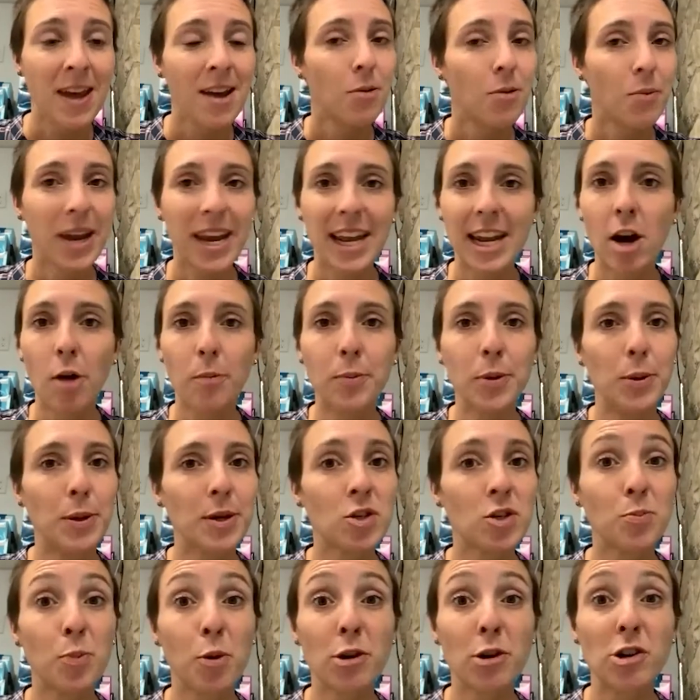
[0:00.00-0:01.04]
We can help you
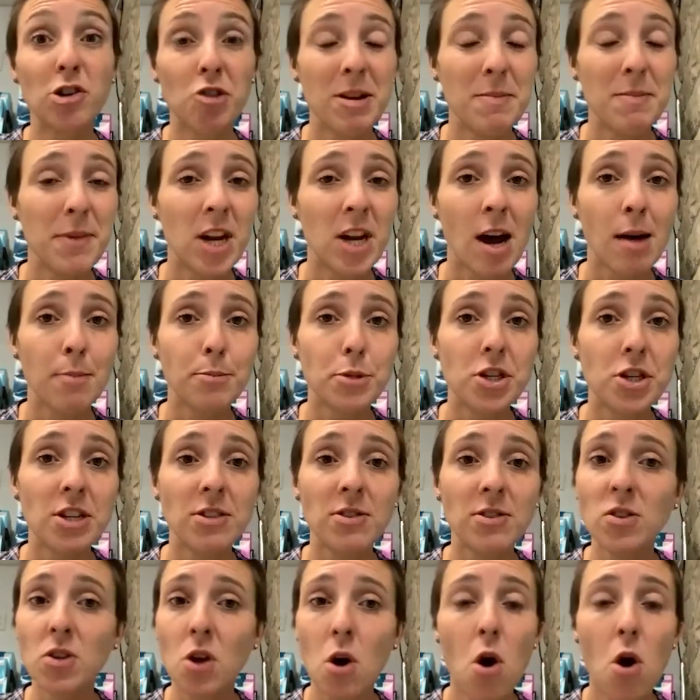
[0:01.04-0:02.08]
explore treatment
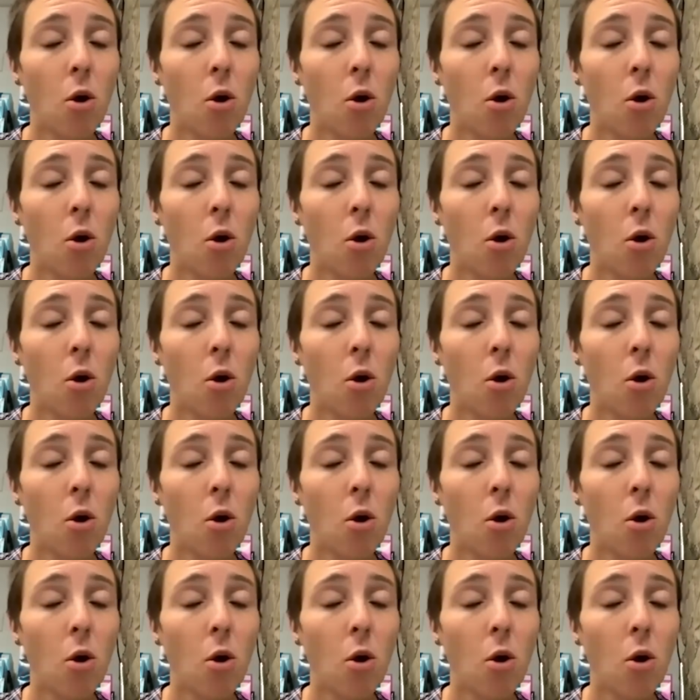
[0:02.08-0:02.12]
options,